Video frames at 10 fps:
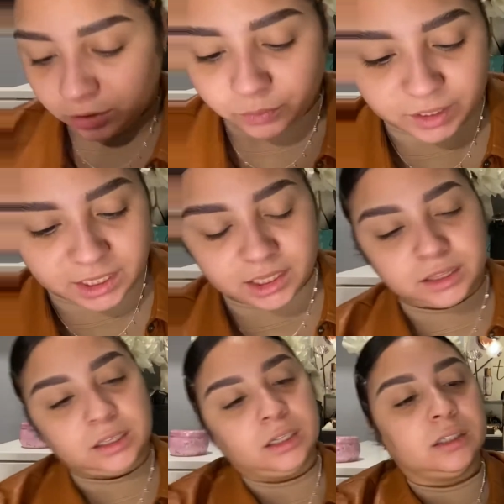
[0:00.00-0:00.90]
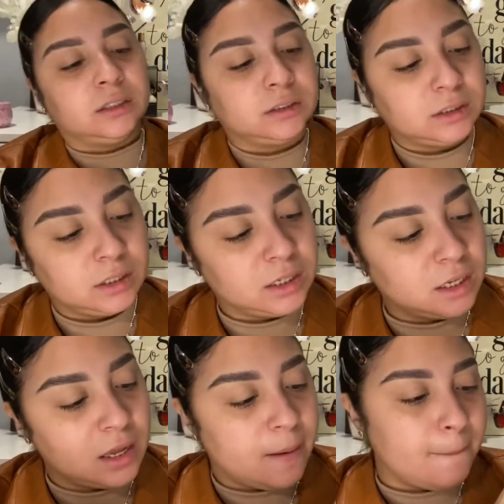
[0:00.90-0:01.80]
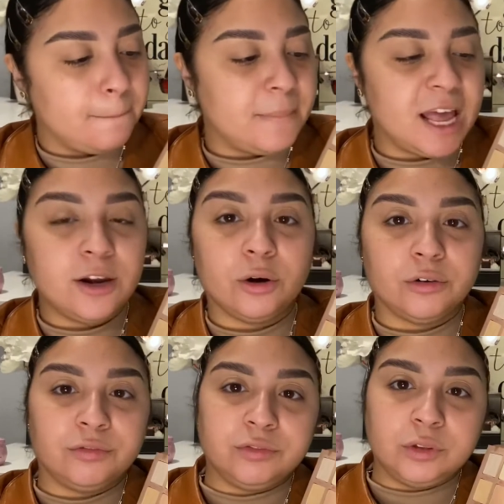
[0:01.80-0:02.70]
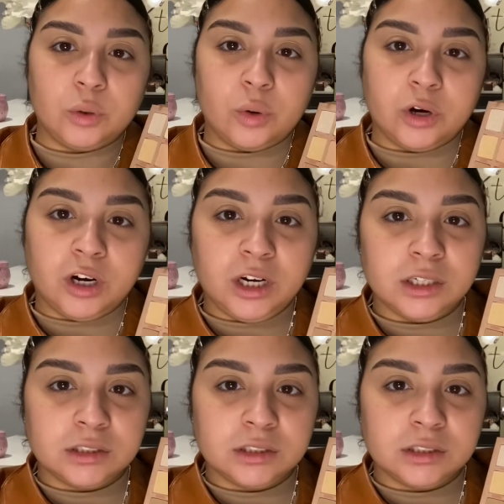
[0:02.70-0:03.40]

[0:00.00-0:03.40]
with Bed or Floor,